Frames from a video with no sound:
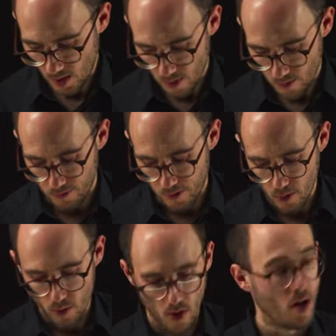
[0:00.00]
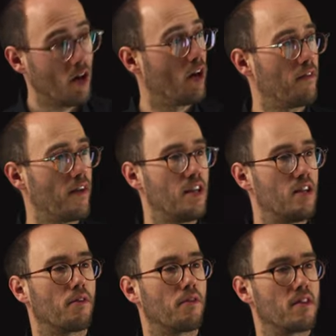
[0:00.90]
view of any
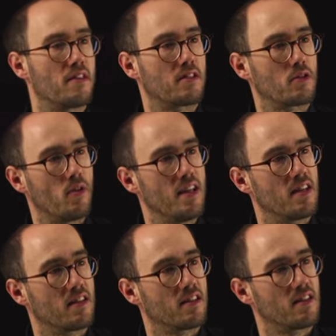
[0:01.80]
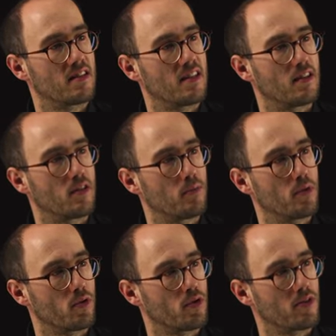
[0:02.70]
of these gradient descent
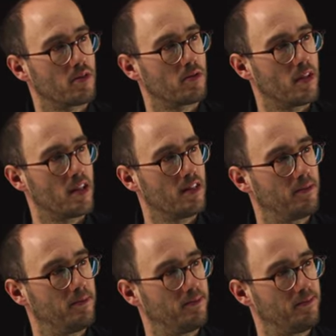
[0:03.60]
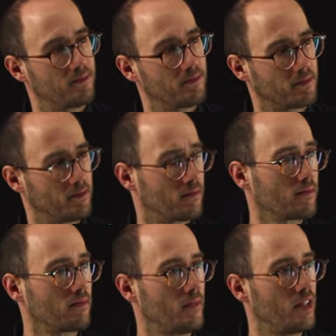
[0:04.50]
approaches, right?
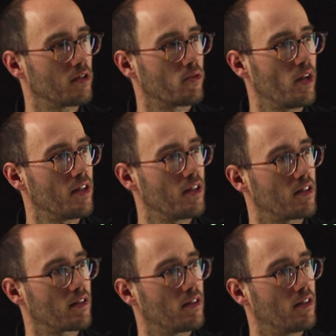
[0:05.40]
Gradient